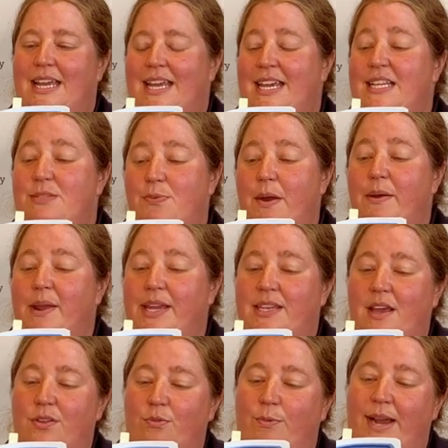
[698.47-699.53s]
He's wearing
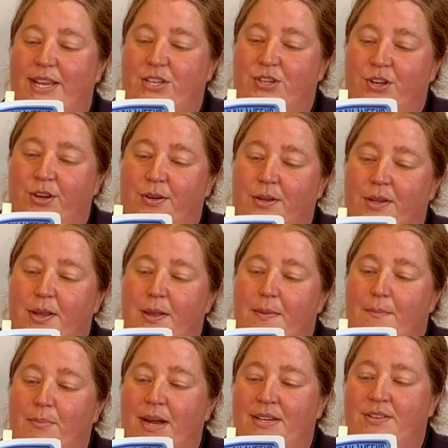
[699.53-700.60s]
another white shirt,
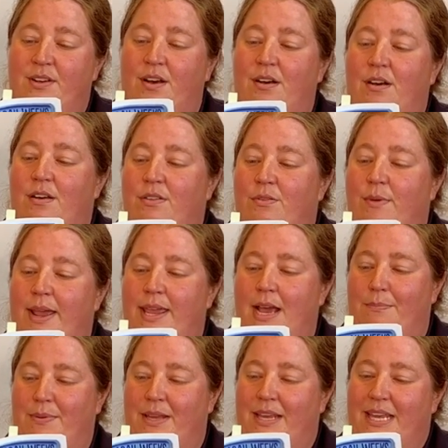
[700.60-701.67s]
buttoned all the way
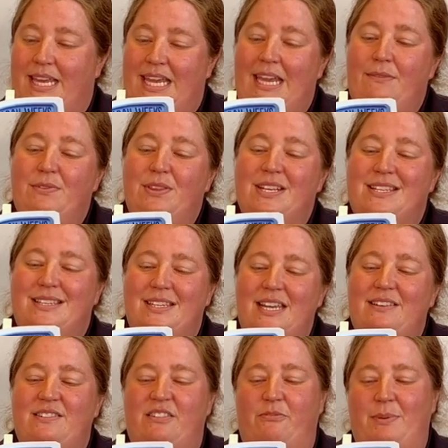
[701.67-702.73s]
up. Even the
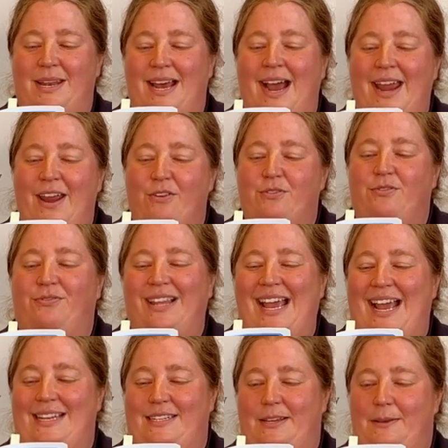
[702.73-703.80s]
sleeves have been ironed
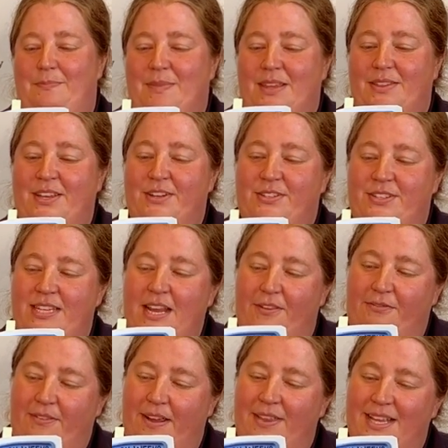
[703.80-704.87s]
flat. They're stiff
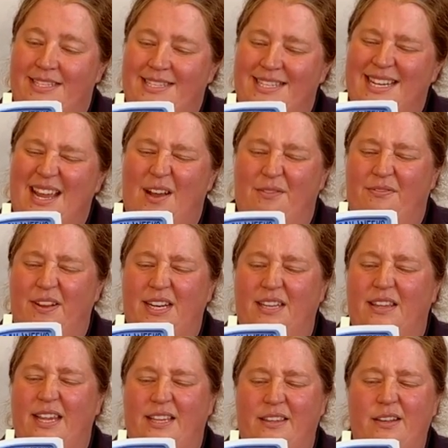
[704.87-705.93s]
and they stick out funny
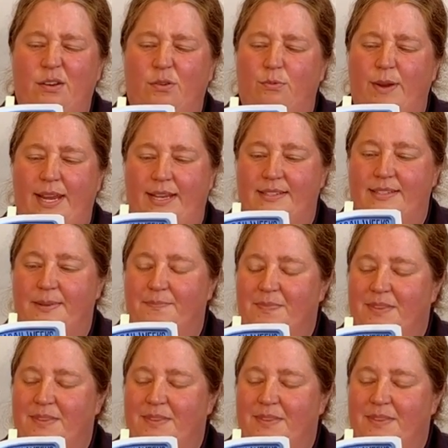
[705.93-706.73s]
like little wings.